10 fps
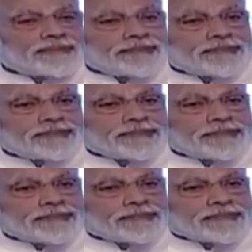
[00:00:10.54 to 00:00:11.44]

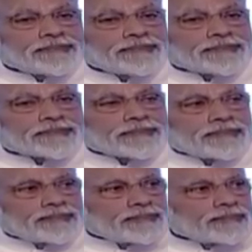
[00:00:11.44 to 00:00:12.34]

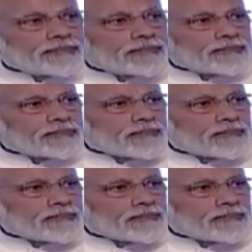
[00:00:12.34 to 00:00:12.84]
No one is speaking in this clip.